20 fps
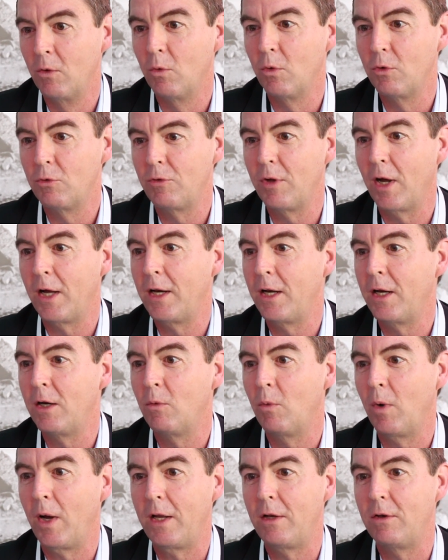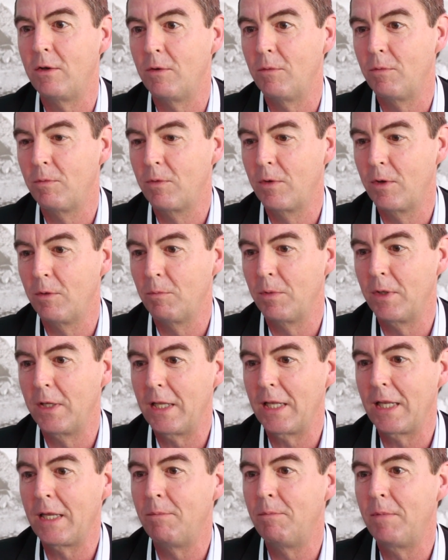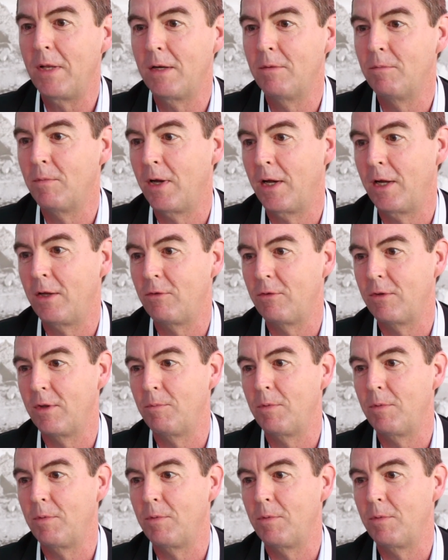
was done in a way to completely minimize